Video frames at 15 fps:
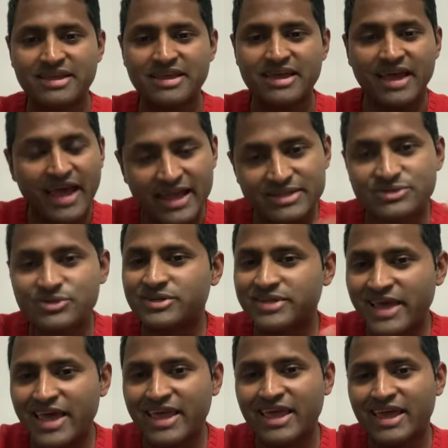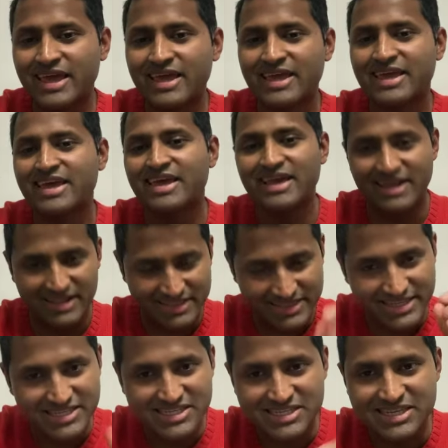And today,
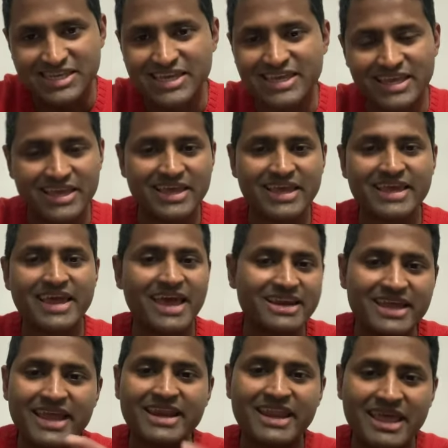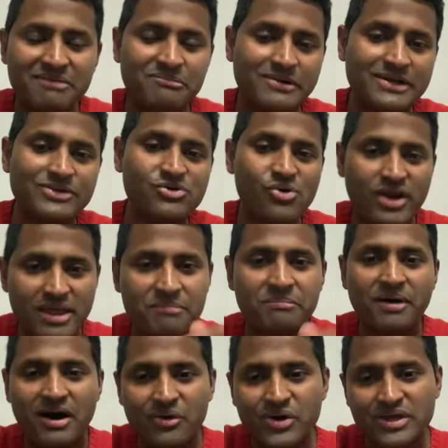this key can enable you and
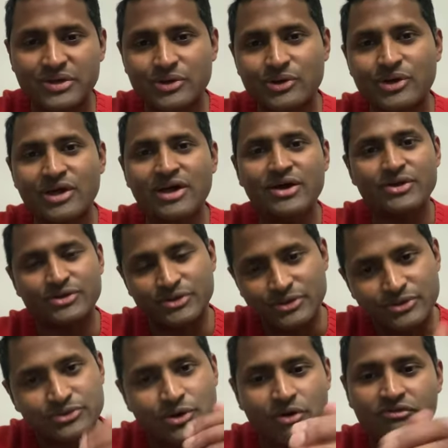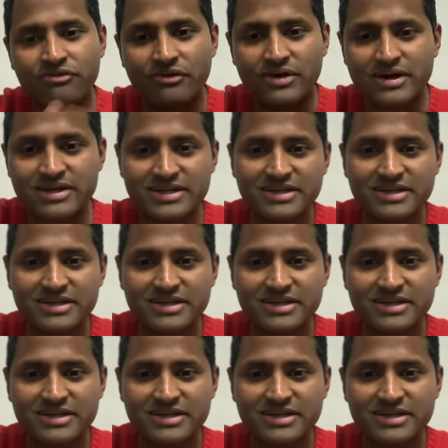empower you to go for it.